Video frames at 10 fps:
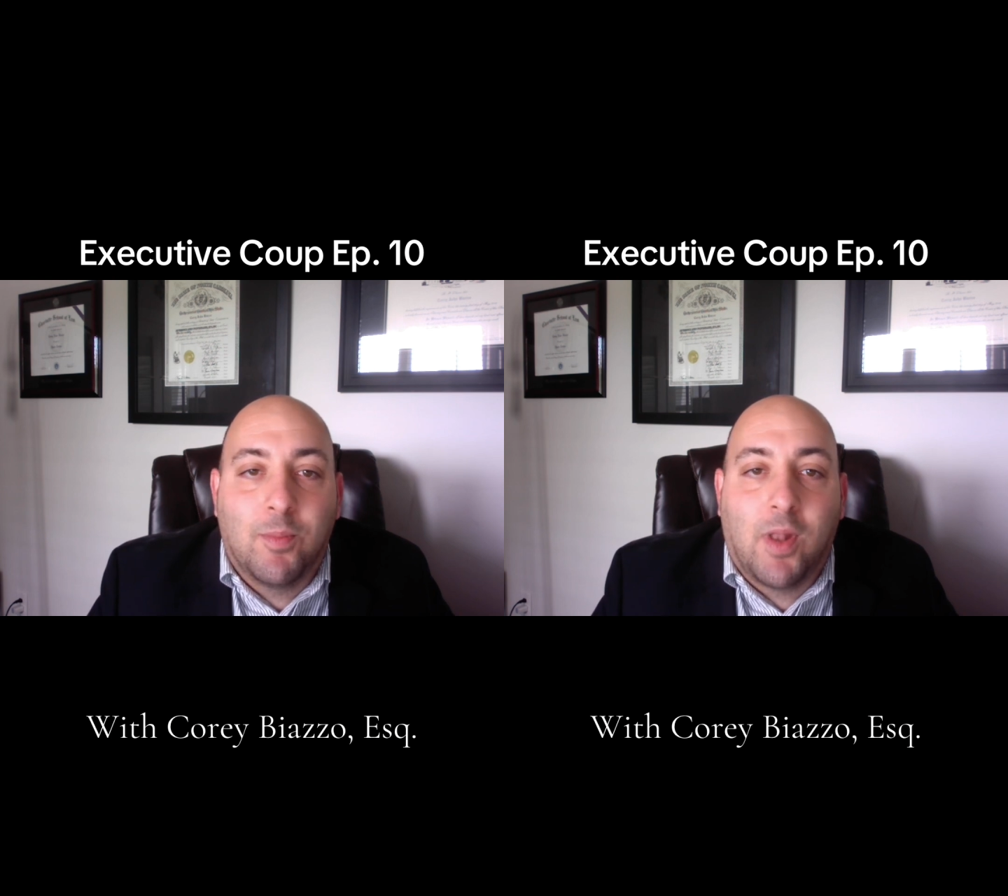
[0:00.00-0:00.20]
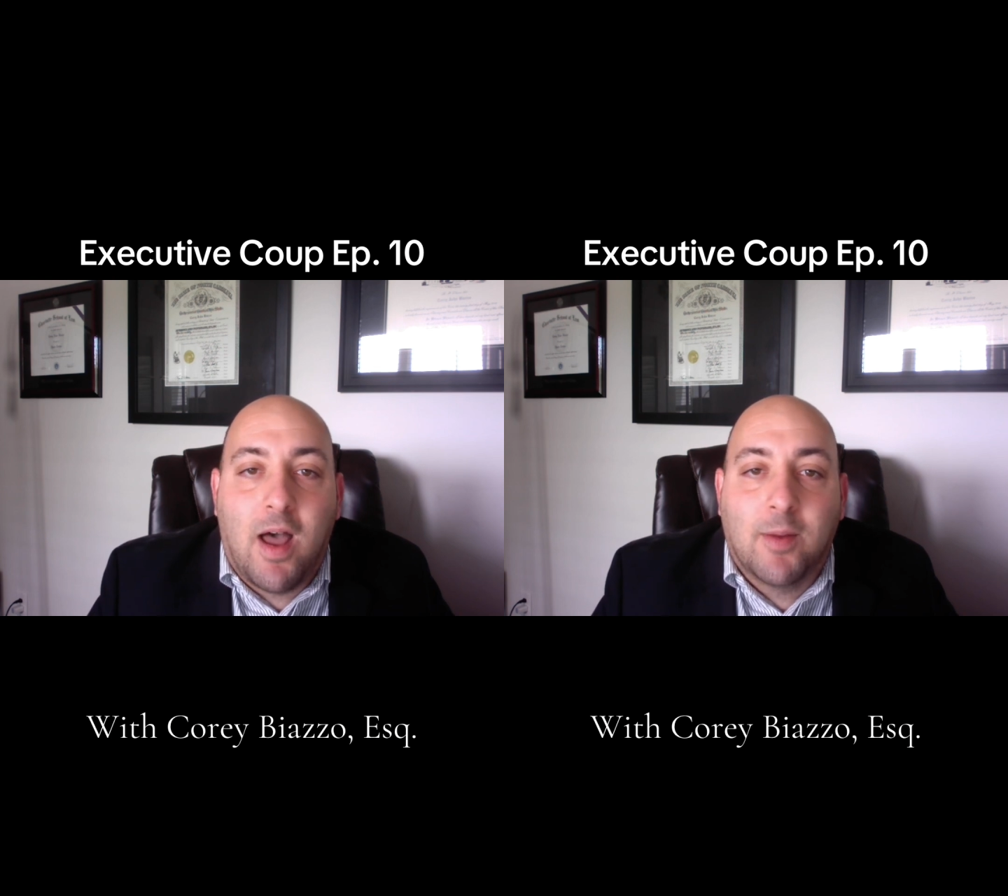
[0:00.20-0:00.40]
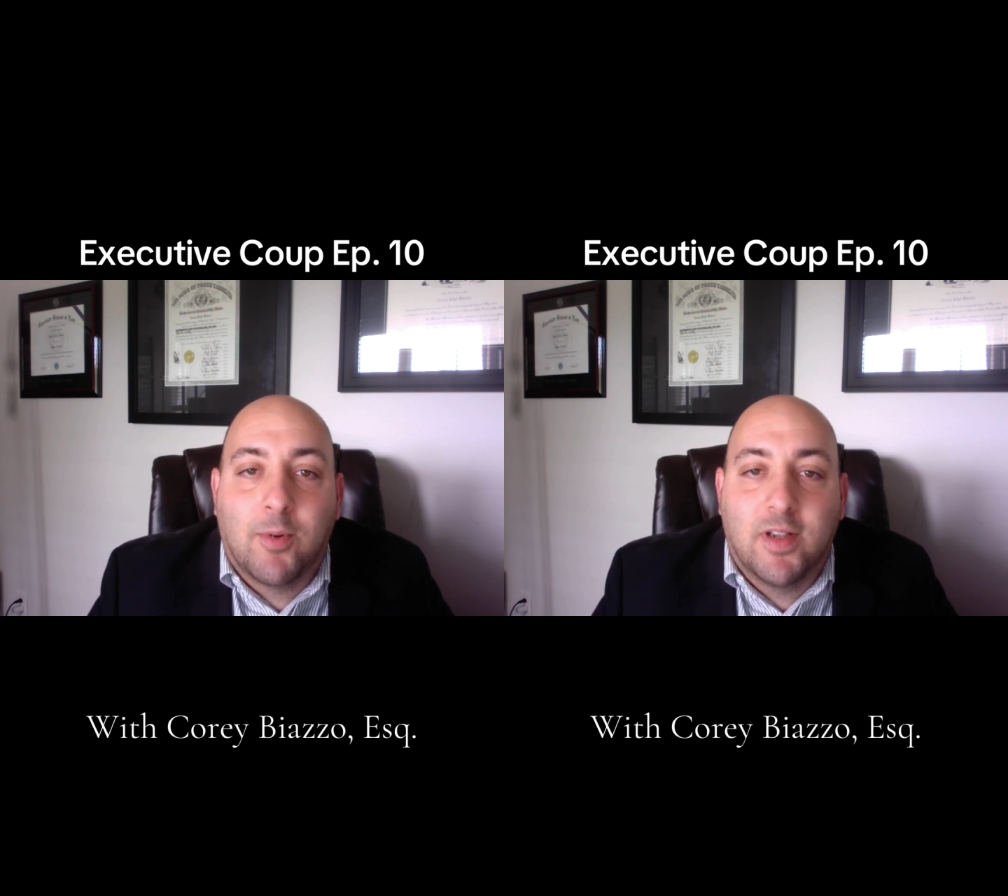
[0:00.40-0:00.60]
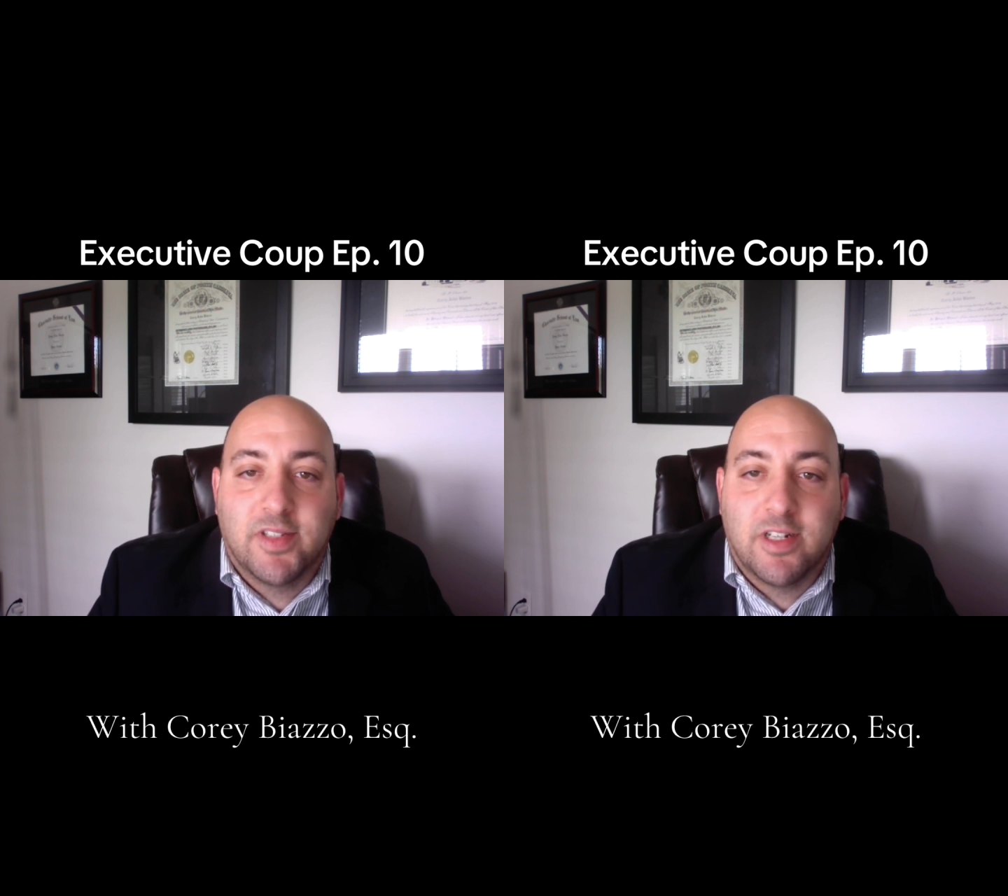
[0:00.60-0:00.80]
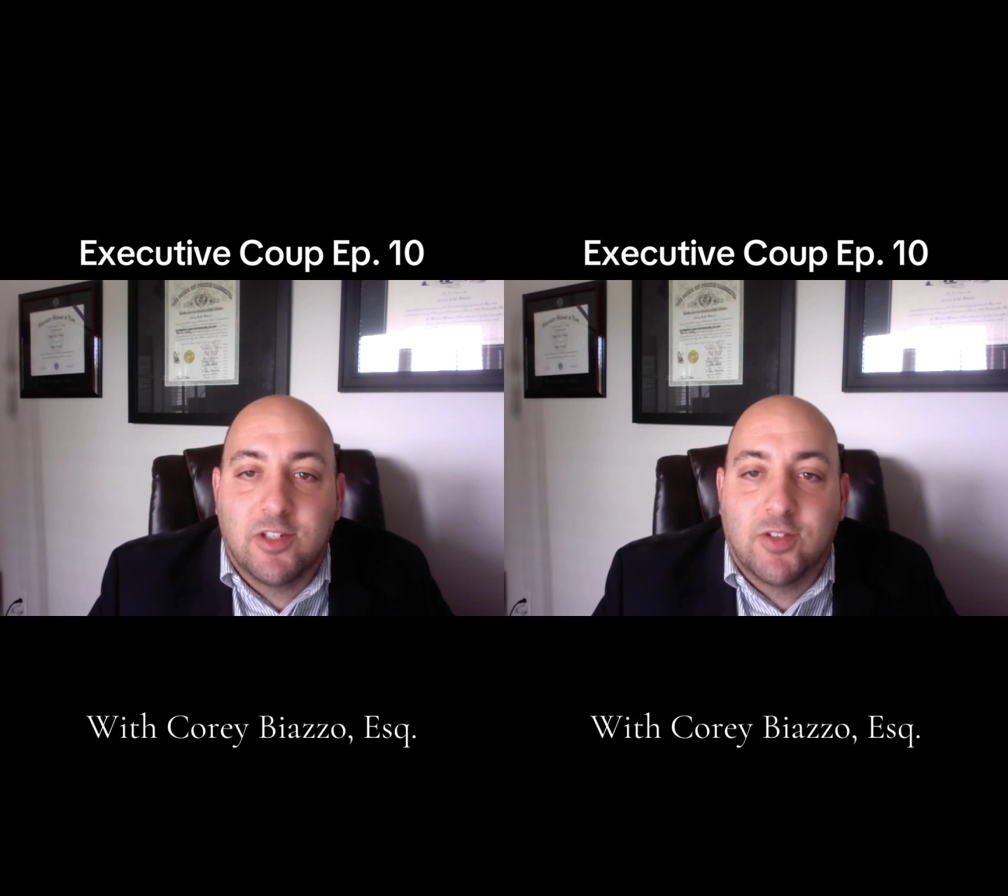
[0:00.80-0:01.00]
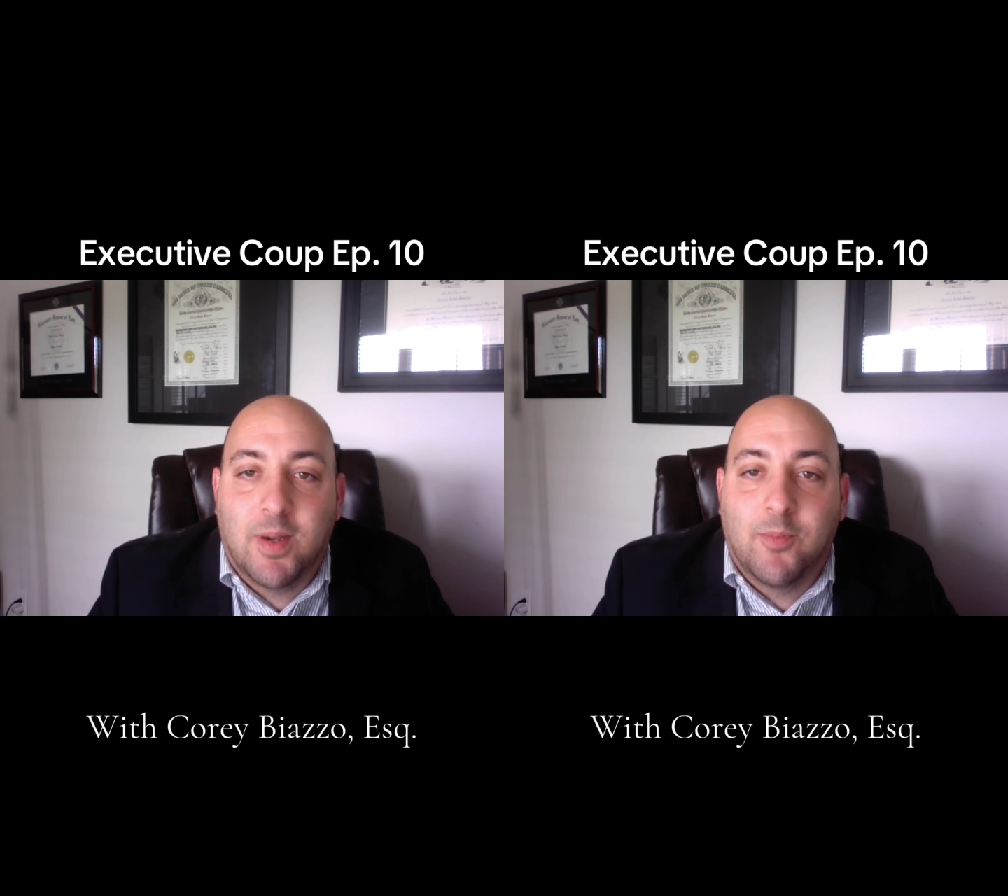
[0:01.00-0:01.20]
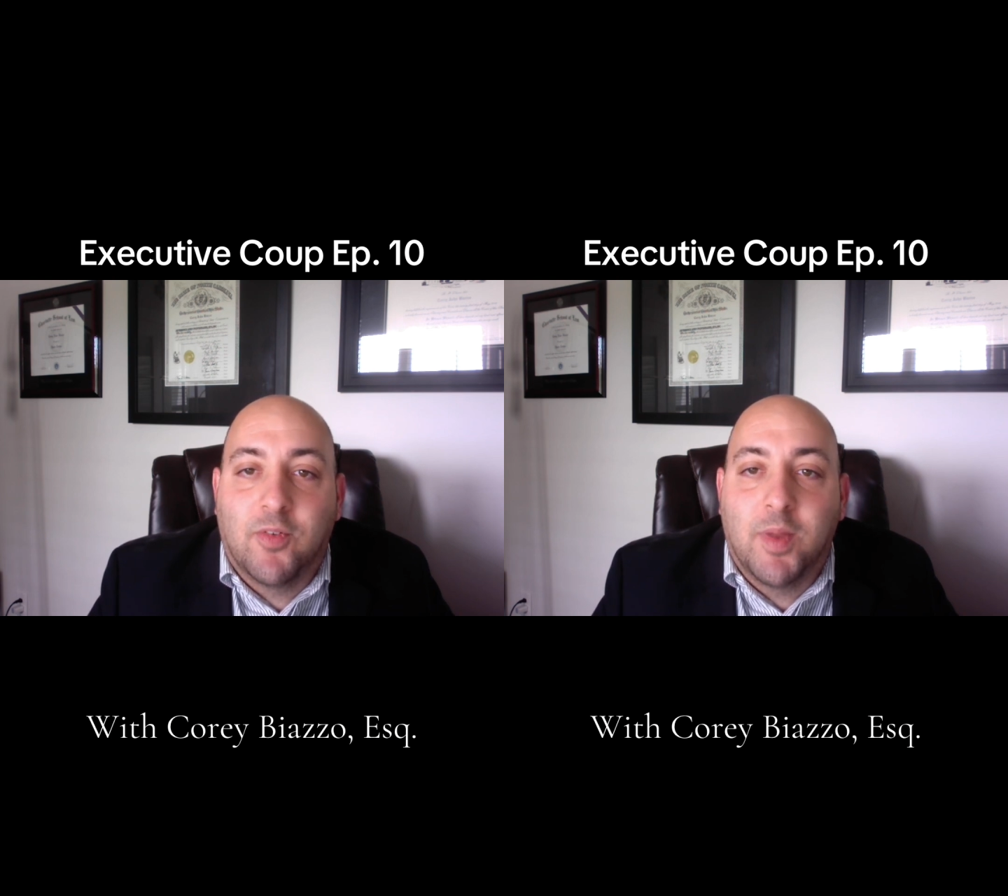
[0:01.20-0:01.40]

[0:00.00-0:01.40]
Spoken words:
block President Trump from